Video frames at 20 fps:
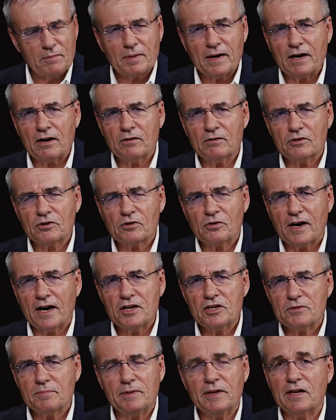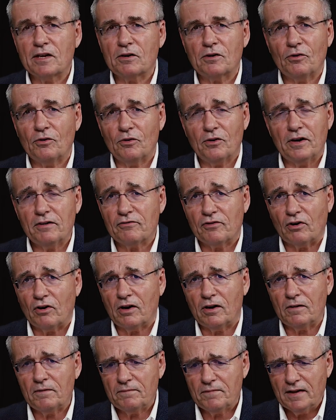about Christ being Lord of
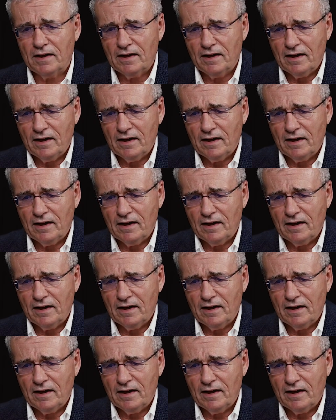all